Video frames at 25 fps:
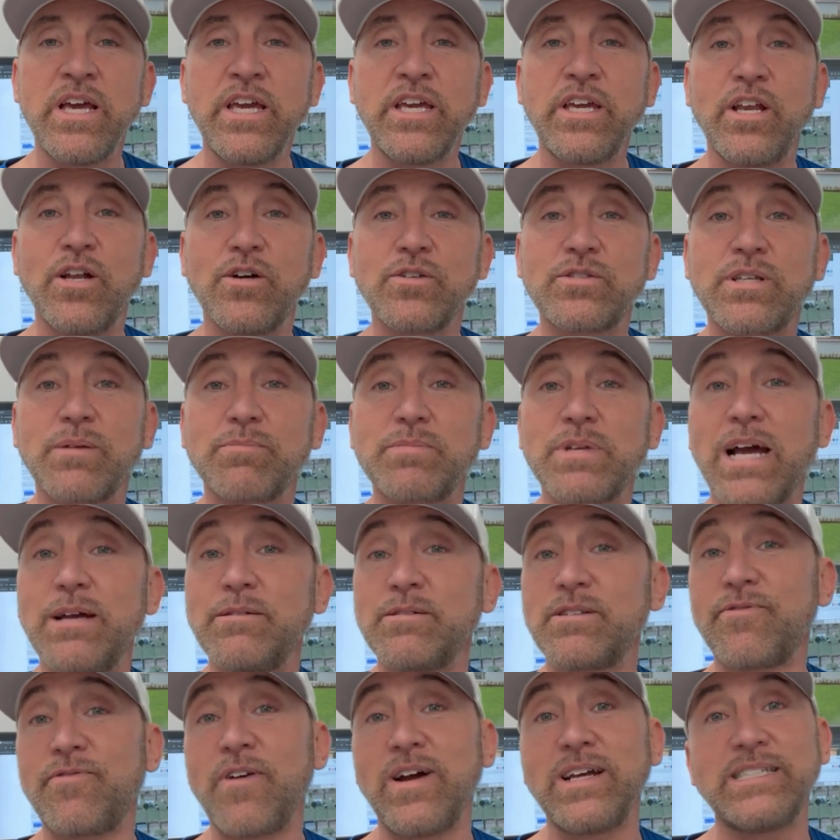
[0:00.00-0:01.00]
You know,
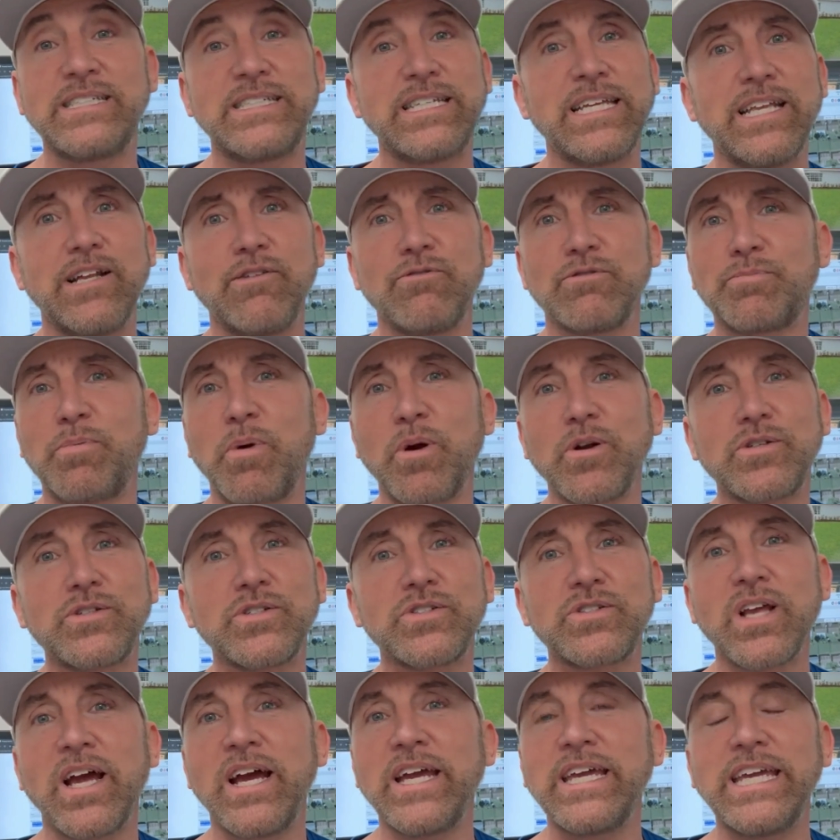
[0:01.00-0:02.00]
sometimes if I see that it was
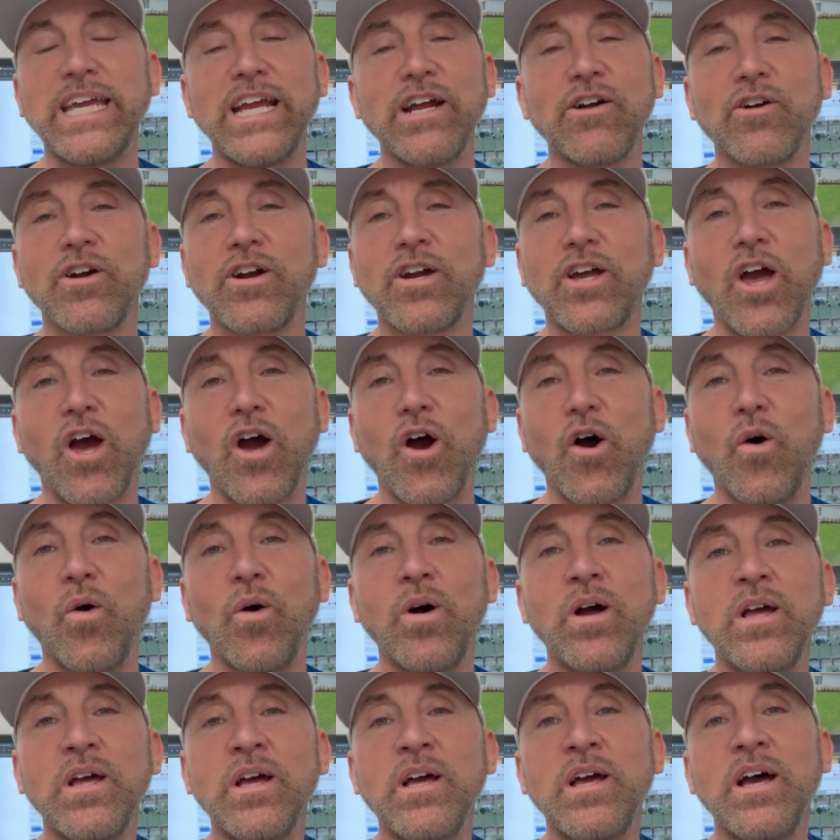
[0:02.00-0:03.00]
purchased a year
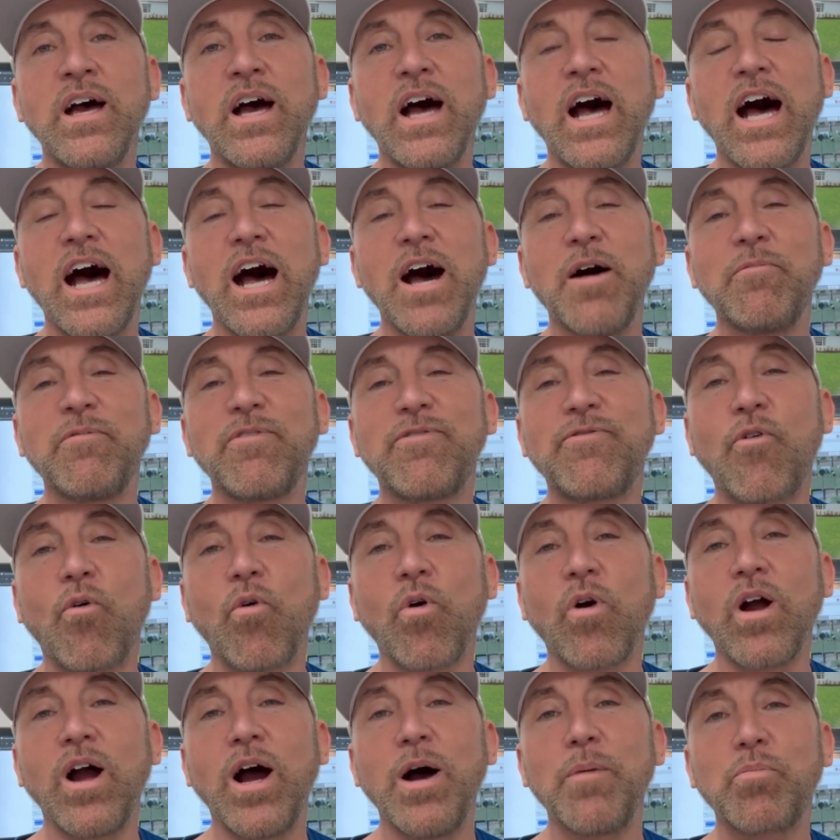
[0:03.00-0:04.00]
ago, um,
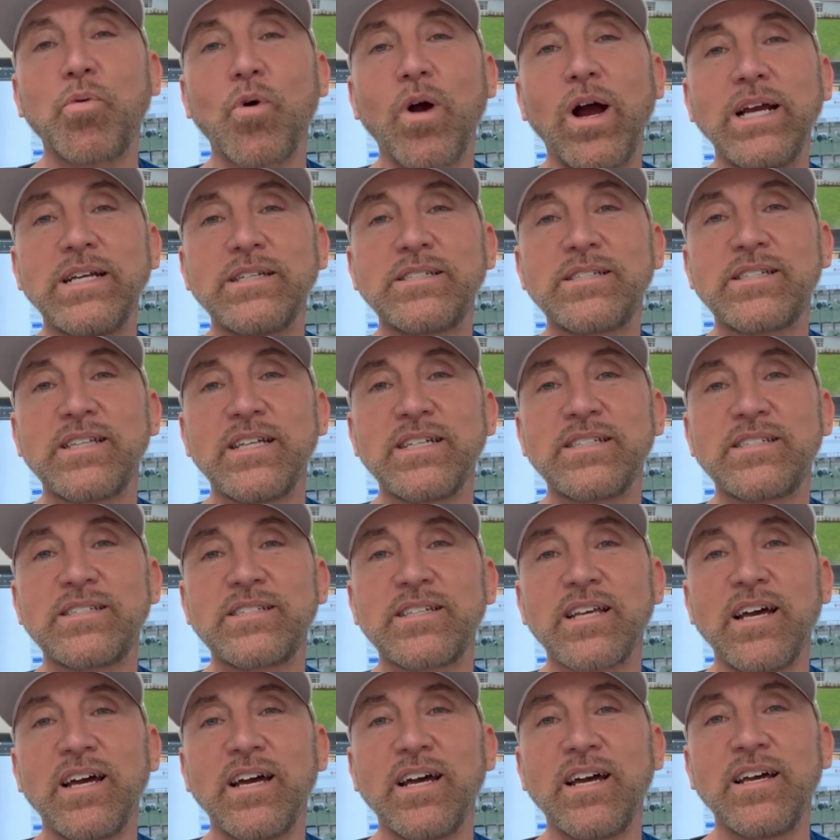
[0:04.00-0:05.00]
for a price
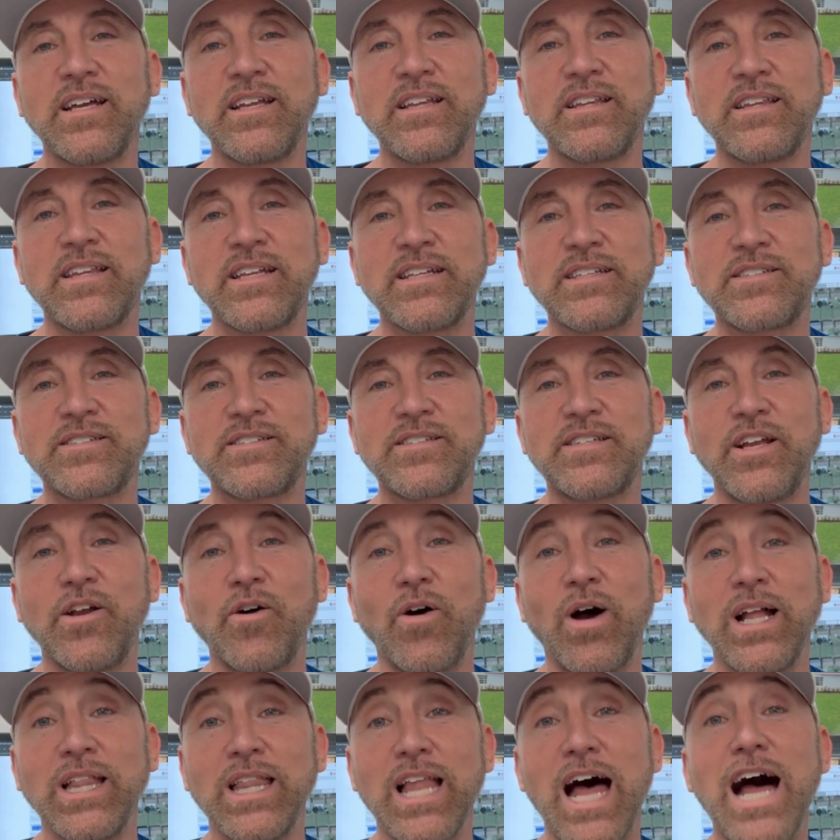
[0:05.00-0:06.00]
that's uh, that's you
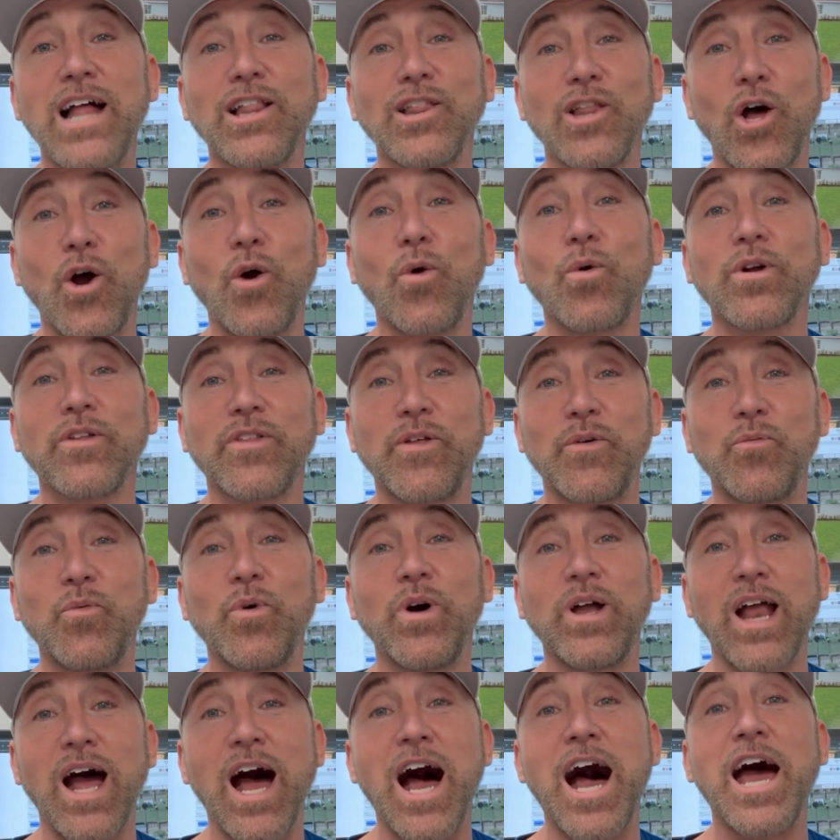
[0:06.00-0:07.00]
know a lot lower than
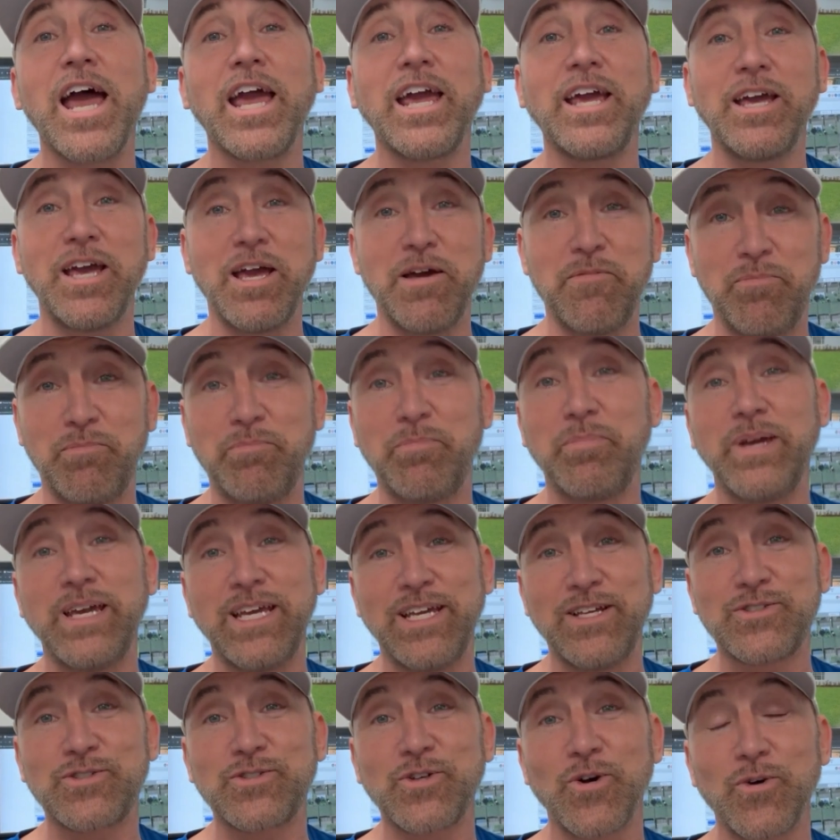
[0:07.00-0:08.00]
what I am
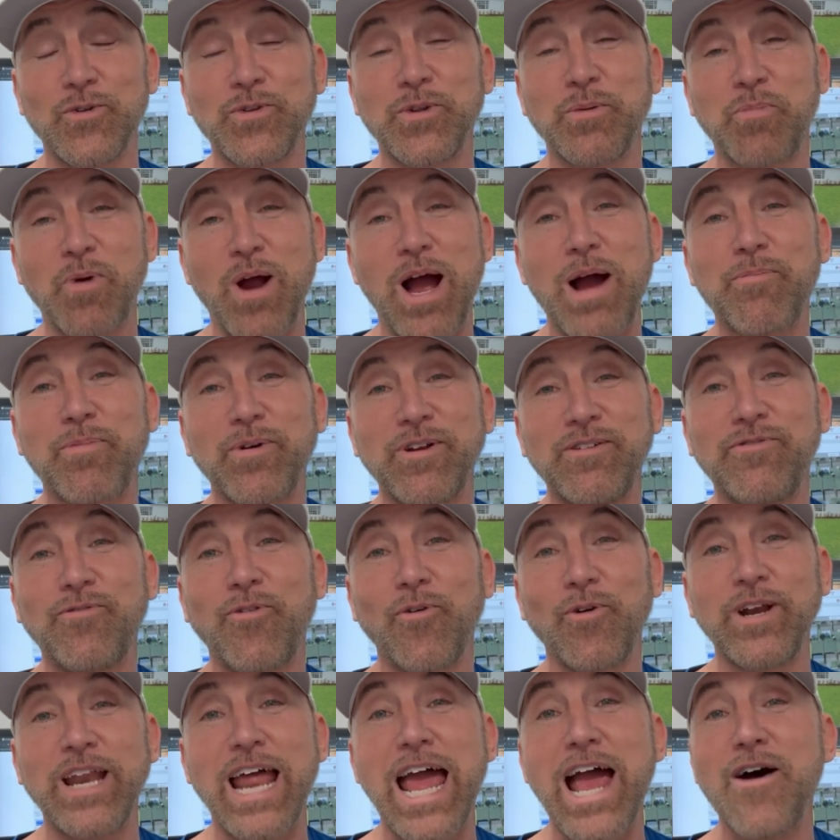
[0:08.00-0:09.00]
being sold the property
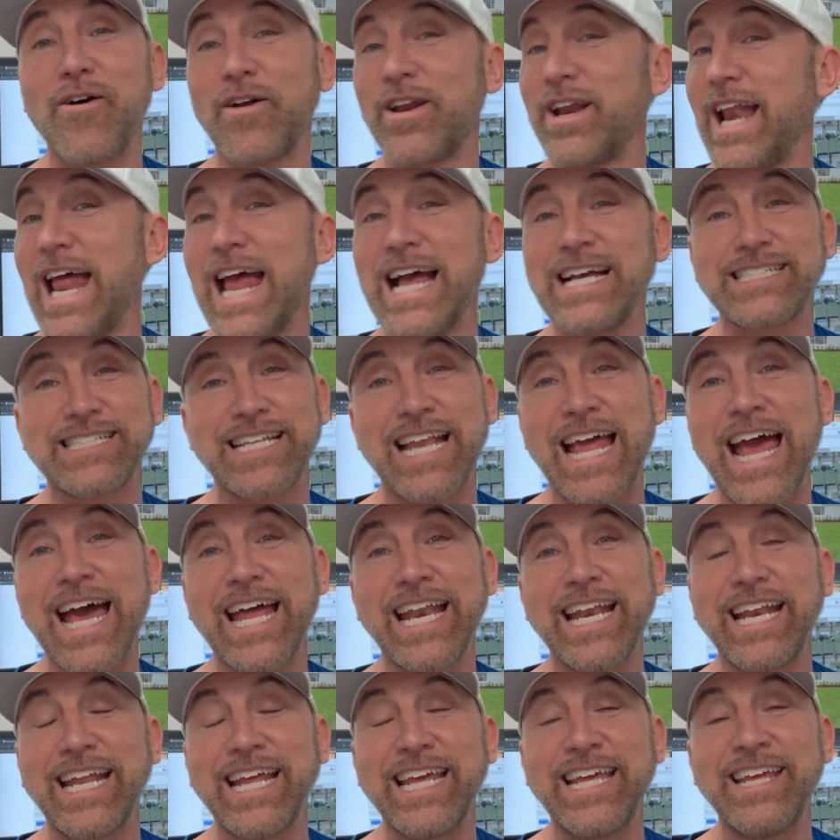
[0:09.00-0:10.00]
for now, and it hasn't
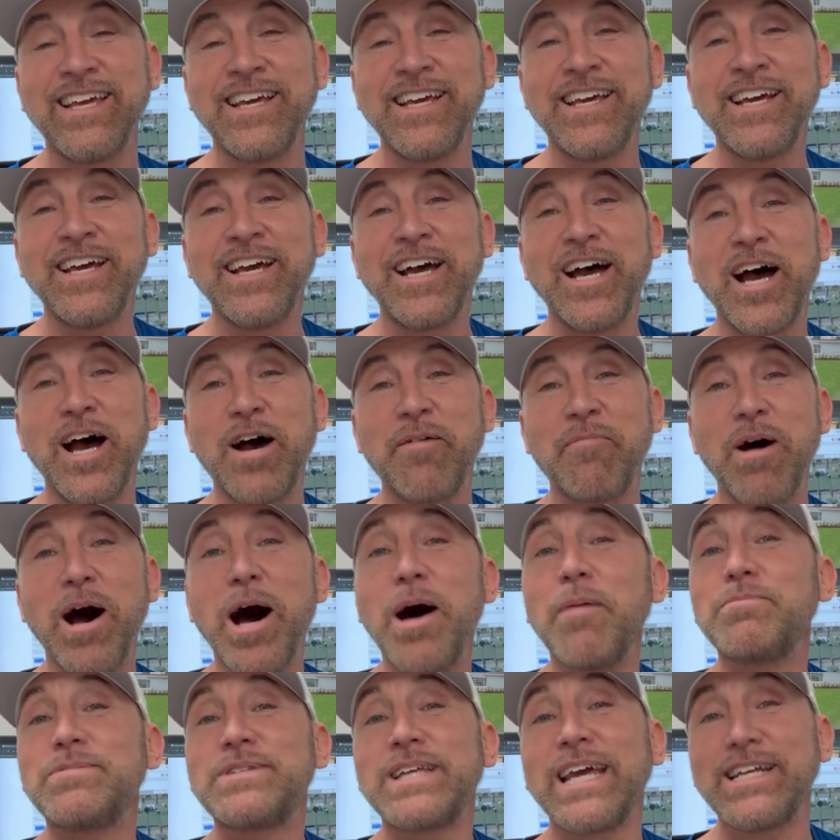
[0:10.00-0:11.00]
had any um,
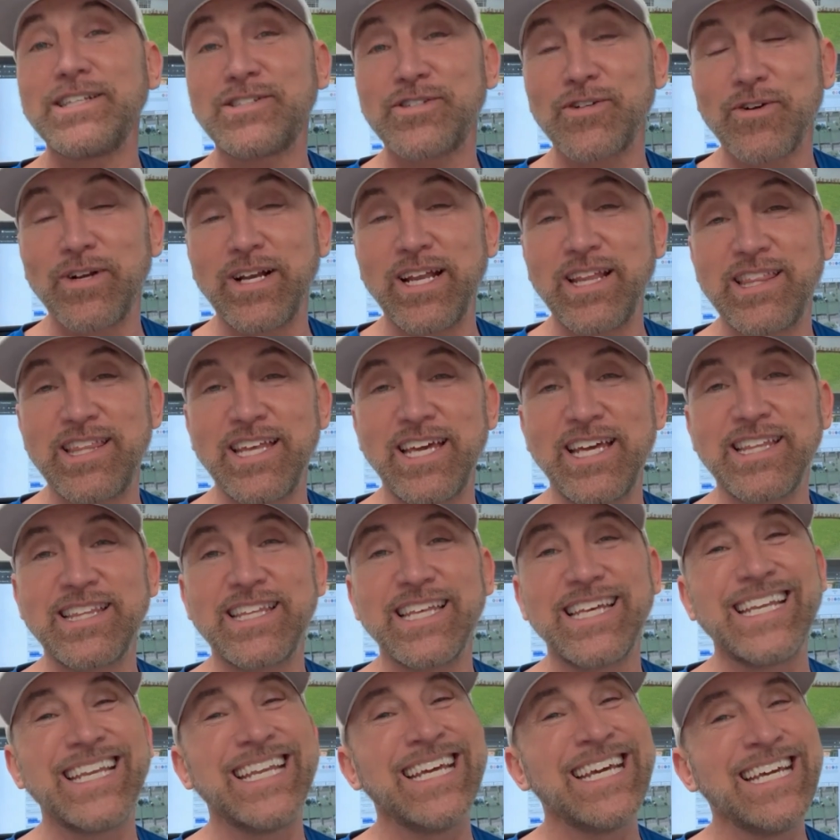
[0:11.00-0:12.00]
updates or anything,
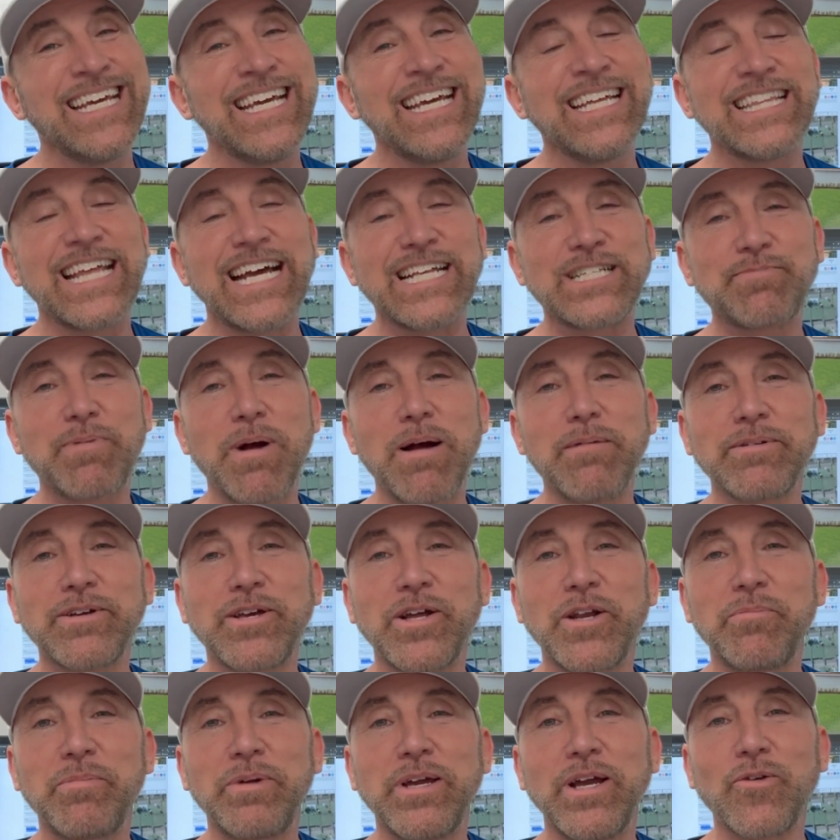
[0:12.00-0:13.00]
then that's probably
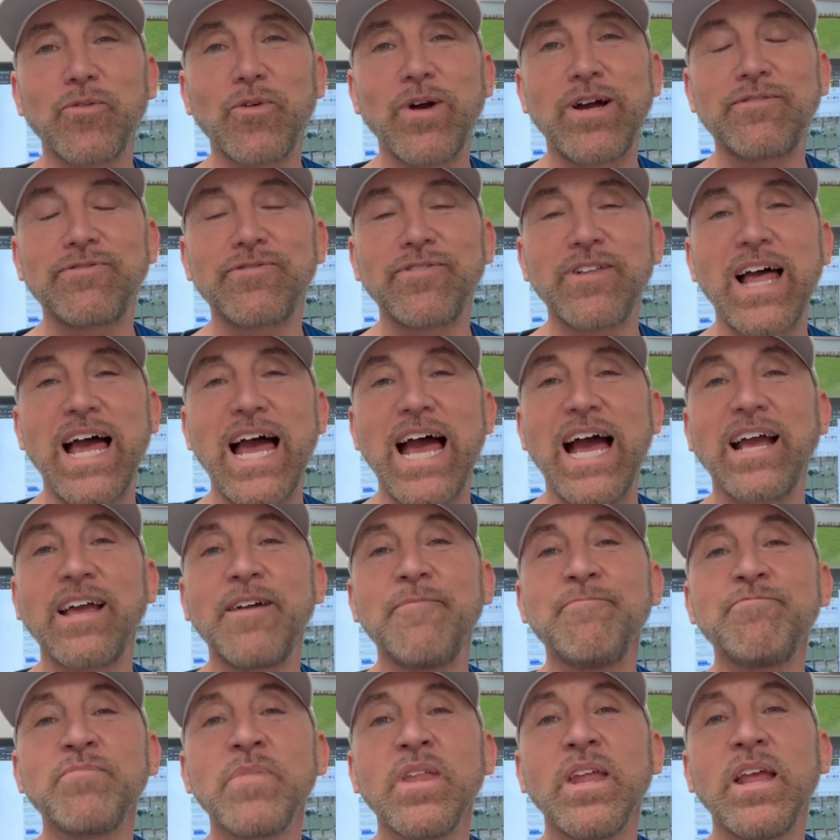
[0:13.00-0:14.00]
going to be a red flag.